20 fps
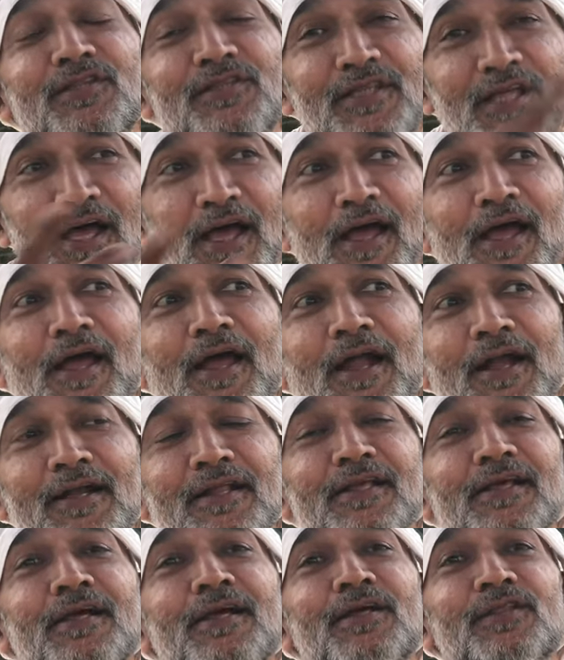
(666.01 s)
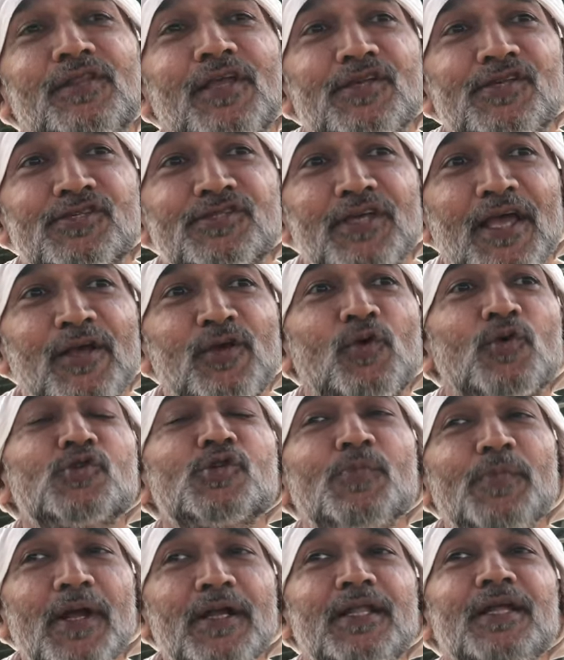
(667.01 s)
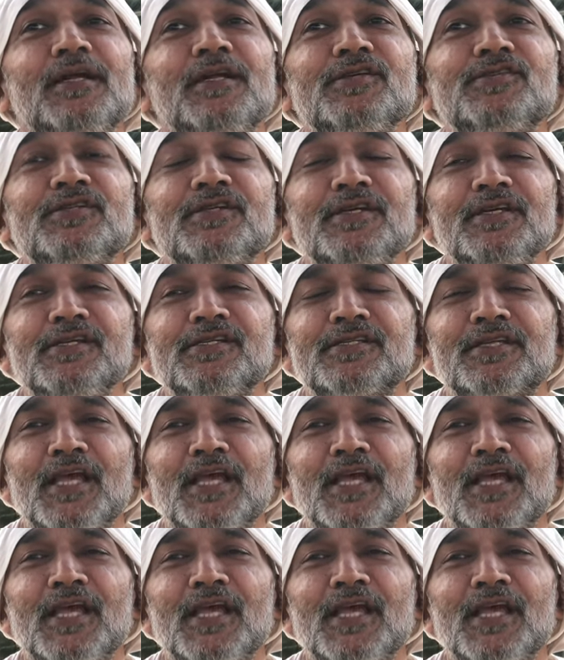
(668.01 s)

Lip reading: that the psychosomatic disease